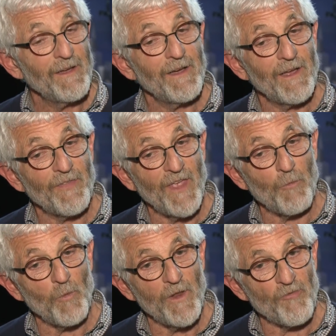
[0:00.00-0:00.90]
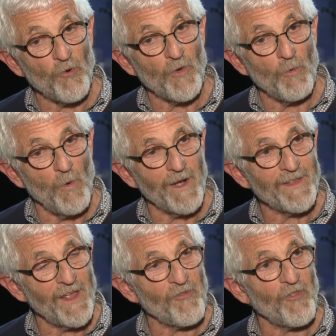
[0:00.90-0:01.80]
uh, then we certainly want
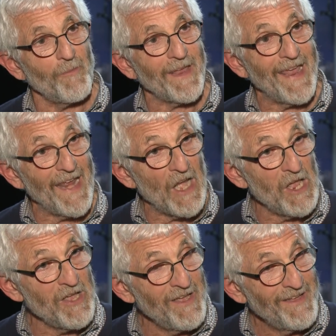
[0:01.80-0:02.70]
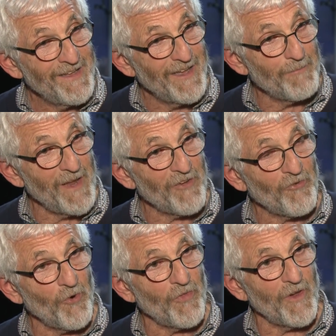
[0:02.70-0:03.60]
to test them again and make
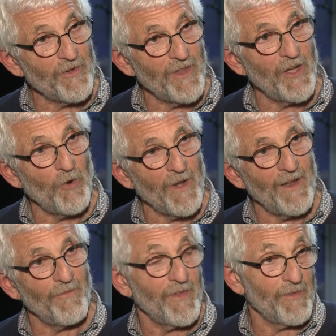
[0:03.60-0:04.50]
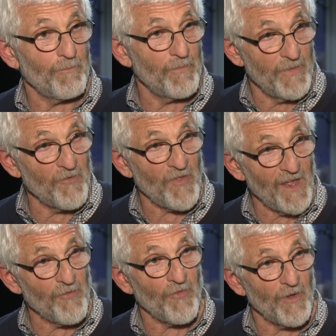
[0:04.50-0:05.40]
sure that they don't have, in this
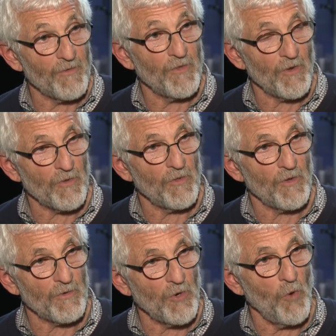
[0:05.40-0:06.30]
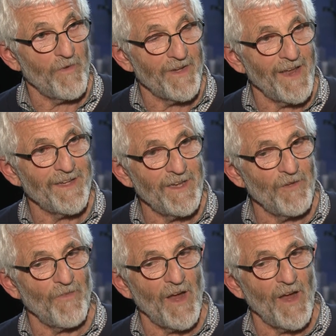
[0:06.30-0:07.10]
case, the, the, the COVID 19